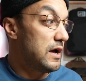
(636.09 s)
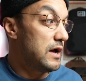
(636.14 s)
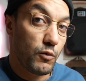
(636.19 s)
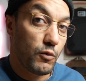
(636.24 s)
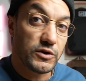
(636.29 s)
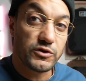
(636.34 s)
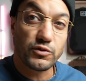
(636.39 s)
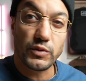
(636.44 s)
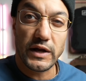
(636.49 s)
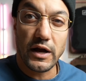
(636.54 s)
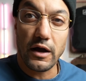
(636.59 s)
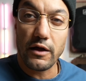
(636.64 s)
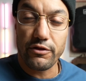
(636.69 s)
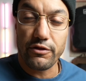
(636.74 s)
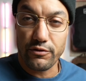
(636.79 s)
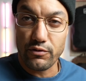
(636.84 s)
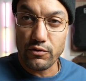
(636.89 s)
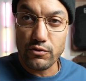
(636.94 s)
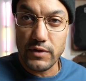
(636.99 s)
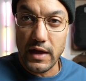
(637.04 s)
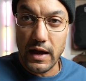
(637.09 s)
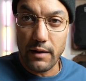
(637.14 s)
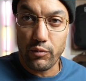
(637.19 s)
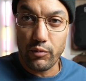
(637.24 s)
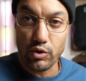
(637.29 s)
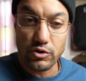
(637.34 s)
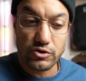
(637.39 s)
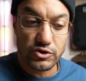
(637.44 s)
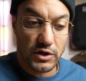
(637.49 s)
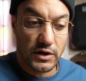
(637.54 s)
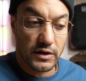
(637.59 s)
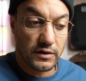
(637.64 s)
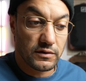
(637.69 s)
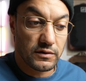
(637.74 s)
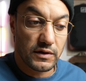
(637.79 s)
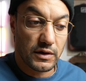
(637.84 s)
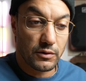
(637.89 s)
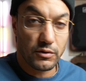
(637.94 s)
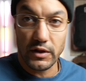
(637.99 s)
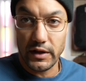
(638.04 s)
Once we got through that
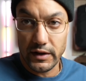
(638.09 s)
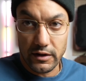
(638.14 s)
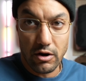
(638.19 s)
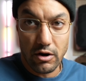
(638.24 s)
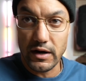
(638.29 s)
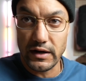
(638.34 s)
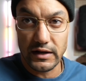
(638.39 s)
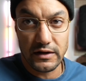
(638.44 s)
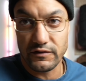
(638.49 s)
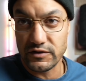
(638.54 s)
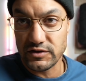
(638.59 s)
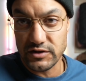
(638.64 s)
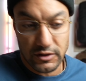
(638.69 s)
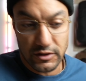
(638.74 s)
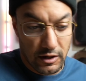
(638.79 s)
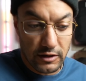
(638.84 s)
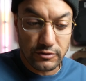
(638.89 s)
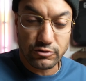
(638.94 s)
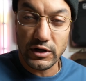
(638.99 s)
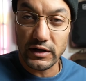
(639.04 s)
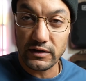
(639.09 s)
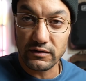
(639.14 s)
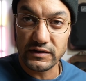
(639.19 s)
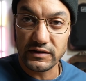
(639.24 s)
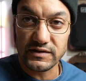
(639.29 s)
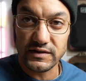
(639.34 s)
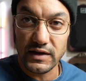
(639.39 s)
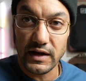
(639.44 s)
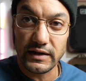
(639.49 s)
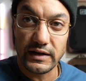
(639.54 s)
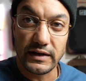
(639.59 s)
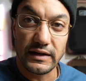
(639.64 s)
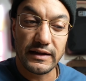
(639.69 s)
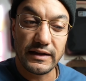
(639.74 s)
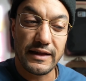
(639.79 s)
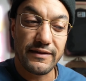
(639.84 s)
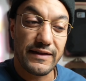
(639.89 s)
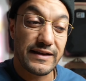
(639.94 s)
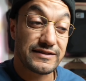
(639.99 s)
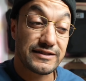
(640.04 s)
portion, they were like, all right, give us the contract, let's sign it.
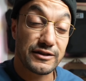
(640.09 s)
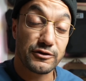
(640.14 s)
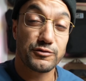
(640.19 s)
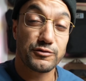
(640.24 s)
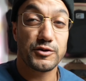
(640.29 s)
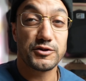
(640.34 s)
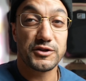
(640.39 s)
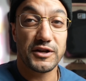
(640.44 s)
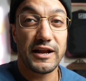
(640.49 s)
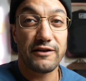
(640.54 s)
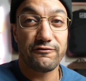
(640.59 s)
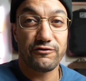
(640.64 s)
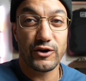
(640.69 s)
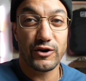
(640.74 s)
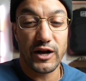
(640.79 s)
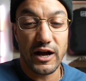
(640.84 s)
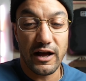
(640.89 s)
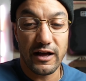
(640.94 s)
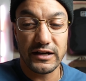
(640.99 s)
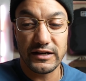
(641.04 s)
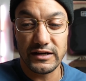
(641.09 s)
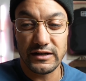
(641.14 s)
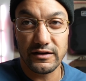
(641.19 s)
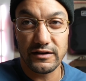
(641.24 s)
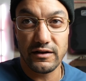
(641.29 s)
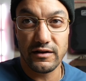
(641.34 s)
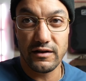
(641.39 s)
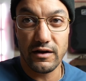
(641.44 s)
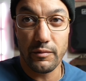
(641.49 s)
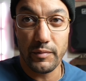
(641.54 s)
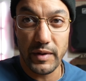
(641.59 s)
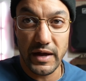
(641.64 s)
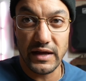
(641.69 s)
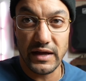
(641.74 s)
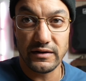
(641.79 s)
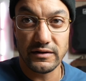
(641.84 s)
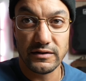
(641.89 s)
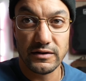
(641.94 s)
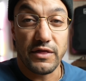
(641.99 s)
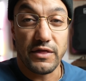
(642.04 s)
And that salesperson had forgotten a
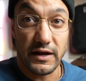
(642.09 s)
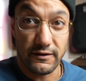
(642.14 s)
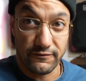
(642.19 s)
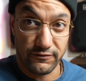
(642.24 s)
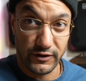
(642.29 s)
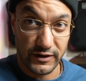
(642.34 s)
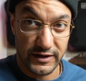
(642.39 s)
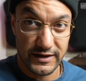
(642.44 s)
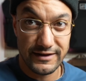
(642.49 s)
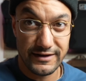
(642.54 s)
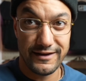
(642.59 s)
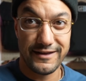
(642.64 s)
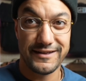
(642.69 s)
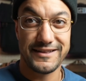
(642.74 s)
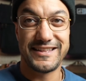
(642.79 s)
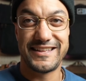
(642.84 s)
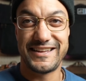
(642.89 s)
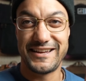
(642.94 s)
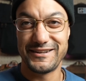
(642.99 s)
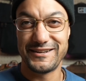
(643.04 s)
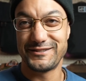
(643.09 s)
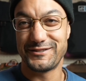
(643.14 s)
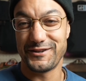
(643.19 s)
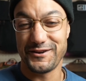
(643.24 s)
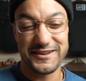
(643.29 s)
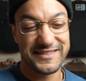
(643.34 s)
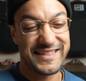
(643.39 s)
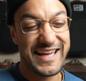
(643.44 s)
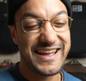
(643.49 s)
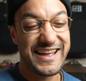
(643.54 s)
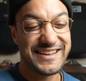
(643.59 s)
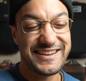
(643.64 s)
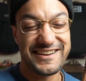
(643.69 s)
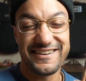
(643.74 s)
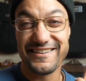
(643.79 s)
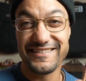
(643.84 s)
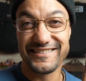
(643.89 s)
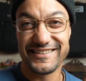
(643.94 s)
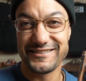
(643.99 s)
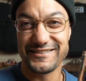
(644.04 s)
pen. Thankfully, during that
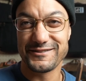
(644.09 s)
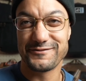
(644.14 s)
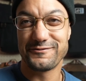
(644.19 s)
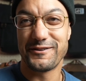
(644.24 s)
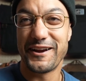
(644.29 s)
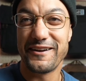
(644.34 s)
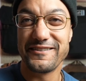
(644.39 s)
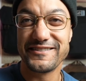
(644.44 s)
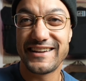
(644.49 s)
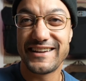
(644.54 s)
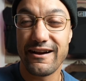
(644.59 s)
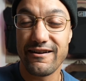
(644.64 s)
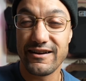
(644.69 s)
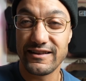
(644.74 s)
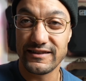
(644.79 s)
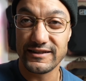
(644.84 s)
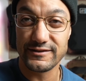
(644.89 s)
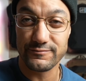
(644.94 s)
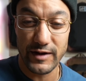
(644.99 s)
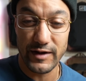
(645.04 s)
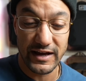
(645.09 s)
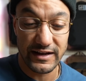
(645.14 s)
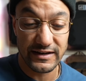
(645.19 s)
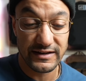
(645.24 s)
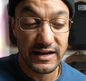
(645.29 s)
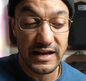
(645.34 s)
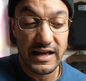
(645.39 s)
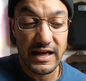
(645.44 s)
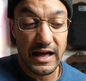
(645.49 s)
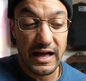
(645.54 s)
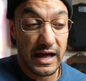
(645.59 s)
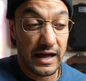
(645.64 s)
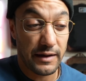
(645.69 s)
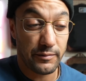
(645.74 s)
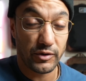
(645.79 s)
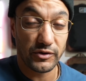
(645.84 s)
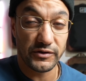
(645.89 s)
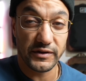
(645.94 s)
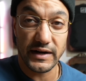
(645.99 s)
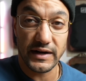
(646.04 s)
year, this is when I was carrying this pen, I
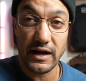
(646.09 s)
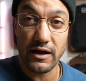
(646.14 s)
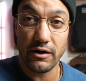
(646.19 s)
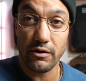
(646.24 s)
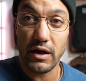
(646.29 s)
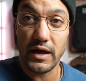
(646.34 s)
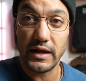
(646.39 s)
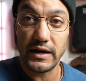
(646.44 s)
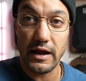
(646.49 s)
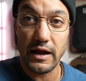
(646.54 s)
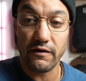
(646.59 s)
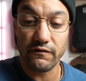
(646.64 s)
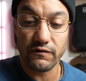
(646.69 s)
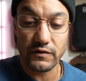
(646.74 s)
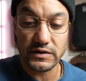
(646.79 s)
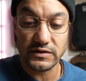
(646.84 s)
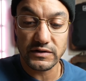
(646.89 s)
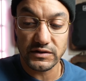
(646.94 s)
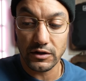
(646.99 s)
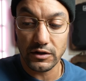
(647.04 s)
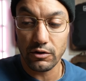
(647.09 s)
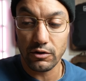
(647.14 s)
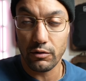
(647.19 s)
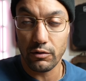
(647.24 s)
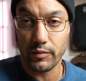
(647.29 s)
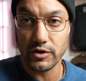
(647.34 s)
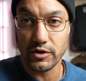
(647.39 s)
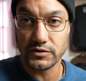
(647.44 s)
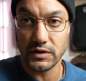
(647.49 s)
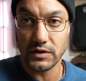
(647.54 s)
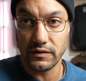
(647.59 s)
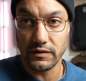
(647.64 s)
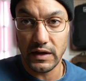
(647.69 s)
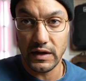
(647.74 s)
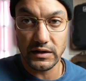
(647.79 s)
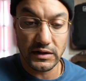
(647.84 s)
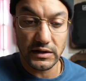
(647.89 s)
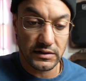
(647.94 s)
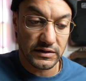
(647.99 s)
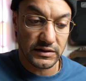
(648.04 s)
pulled it out, and every single person
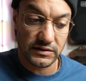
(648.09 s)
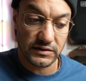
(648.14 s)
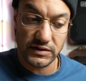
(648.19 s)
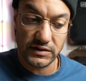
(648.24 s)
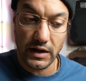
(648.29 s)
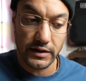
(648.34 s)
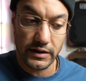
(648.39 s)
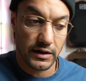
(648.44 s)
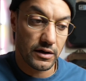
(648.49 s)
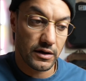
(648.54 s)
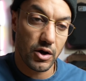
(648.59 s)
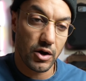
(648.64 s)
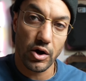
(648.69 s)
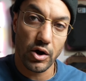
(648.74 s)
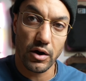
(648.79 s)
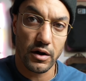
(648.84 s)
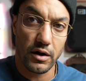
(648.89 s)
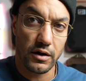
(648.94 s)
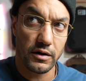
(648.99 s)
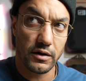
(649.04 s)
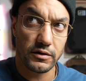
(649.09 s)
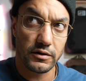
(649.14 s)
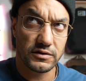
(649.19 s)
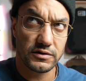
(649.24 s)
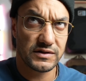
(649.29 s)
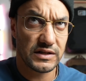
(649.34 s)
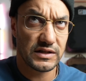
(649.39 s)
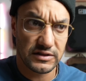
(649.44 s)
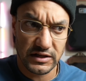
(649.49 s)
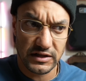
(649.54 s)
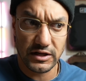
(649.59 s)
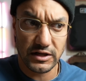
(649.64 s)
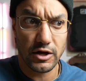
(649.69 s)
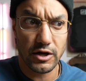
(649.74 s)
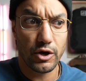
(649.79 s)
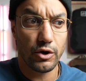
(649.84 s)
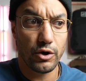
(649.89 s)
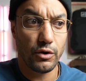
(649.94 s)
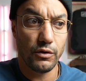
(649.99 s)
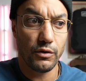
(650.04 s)
that needed to sign it, our
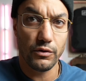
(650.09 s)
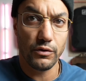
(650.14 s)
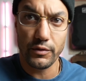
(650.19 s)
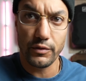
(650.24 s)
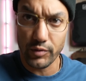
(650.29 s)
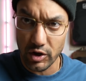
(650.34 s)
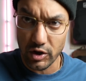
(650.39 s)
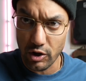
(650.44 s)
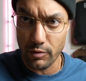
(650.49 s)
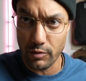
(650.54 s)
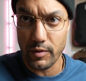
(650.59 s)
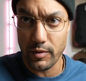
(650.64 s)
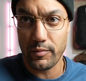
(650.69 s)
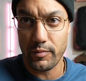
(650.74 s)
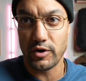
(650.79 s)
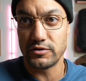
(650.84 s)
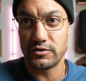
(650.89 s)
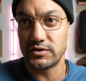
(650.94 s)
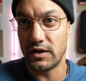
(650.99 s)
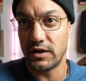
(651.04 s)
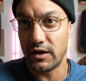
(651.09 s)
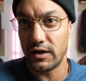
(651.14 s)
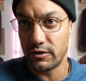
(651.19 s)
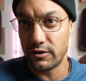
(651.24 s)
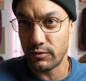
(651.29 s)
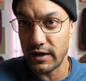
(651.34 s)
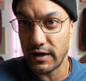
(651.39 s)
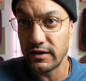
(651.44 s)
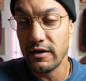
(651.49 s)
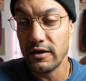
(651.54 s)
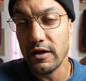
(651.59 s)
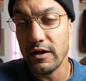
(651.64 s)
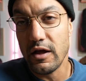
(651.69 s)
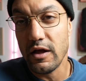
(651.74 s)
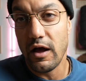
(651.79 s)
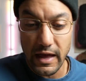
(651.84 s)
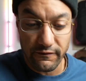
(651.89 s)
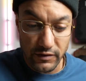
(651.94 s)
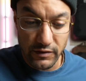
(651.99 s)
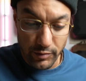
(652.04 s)
CTO, the procurement person, right?
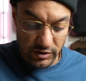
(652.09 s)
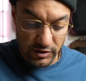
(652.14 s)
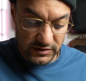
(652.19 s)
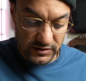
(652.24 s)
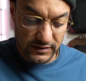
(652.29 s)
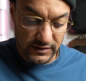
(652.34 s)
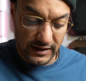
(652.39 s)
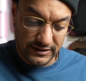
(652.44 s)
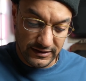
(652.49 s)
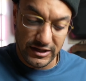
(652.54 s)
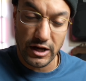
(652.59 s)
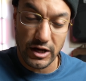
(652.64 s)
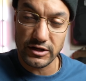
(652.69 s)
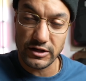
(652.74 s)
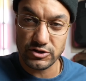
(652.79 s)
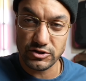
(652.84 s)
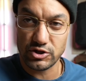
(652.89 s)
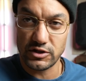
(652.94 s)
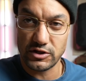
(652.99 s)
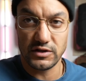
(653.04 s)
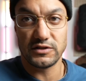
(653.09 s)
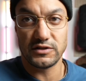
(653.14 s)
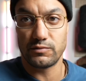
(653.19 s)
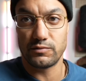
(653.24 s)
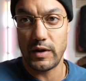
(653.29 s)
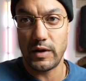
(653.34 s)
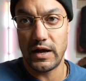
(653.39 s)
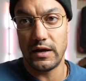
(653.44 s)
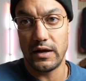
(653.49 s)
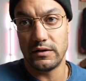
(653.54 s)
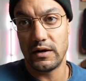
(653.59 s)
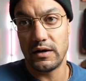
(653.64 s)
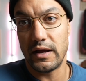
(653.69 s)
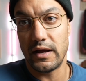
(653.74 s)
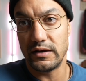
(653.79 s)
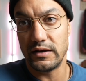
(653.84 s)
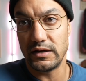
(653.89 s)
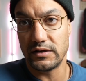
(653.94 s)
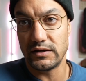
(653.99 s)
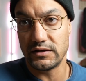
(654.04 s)
Every person that touched this pen
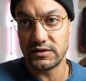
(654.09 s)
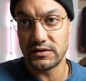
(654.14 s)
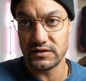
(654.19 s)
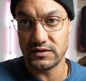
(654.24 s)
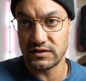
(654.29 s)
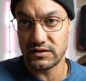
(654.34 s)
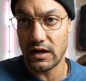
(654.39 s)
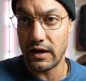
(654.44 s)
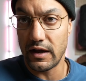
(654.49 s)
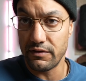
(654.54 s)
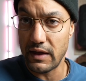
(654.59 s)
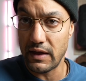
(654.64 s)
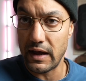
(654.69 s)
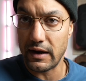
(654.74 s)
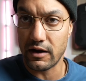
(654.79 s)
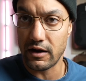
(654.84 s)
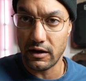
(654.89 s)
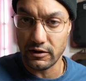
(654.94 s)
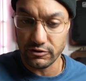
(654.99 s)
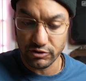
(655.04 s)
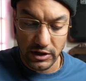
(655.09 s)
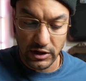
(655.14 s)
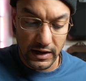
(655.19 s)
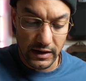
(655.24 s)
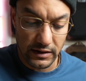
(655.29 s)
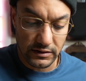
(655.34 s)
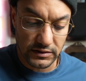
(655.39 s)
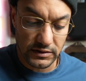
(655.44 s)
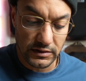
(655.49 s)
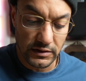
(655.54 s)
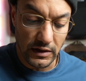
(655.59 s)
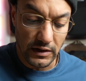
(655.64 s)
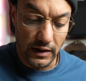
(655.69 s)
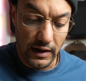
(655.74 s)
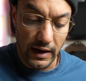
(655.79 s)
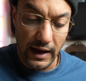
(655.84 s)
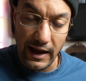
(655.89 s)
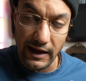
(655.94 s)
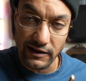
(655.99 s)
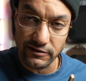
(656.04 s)
and needed to sign that contract
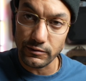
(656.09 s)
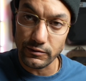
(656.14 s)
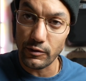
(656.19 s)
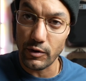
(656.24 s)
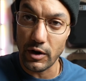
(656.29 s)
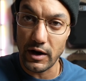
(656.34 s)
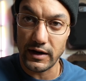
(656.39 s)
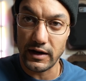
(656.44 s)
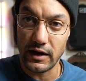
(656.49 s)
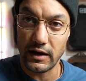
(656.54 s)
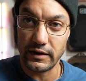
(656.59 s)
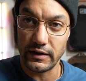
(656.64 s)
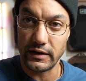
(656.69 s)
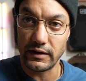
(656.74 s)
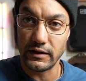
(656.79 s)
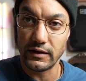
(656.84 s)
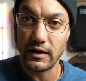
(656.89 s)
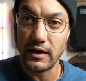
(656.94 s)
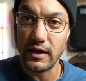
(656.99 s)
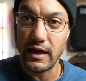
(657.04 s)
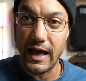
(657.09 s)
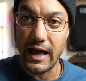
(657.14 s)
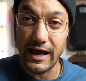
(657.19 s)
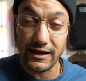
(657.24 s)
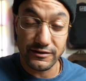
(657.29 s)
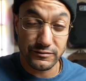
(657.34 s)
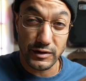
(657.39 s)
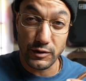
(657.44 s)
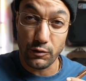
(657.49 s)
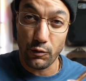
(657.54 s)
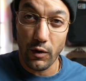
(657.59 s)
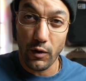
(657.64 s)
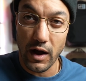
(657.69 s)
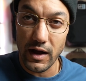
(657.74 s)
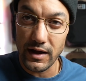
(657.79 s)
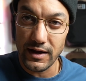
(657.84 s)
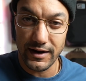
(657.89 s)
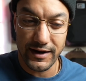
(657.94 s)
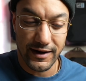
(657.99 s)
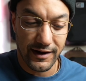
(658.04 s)
asked me where I got it, asked me
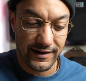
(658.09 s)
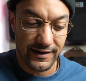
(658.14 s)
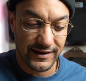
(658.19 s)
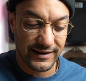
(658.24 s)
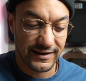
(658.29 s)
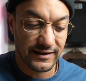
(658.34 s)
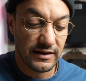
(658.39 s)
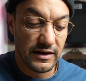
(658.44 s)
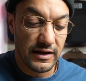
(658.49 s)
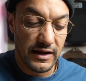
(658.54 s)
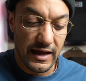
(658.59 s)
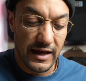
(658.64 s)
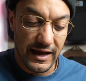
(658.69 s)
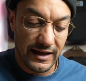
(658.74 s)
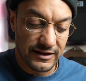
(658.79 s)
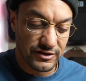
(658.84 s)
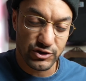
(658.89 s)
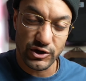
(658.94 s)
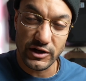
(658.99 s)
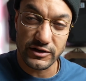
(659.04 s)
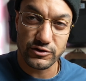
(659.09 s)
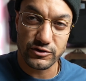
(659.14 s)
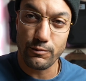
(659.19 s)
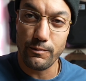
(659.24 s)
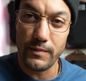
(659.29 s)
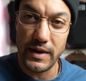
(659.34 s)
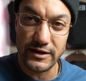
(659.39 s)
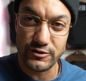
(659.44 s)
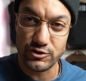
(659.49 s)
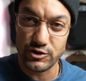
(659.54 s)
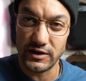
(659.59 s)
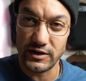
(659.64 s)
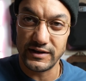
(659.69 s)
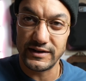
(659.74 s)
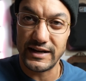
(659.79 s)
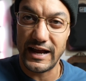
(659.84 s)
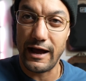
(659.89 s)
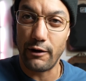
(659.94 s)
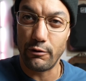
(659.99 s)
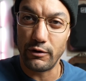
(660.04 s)
why I got it, and just mentioned
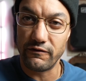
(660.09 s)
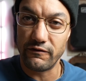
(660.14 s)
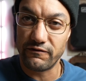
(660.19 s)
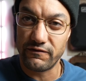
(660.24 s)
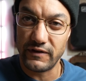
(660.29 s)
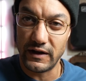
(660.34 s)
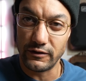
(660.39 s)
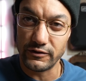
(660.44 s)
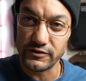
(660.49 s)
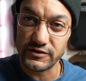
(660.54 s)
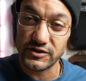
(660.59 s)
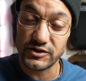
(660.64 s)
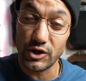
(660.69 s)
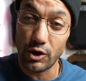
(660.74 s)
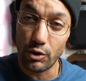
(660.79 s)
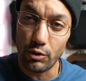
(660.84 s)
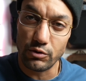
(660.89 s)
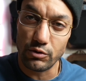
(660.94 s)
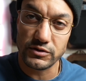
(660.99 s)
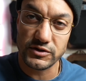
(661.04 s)
how it felt so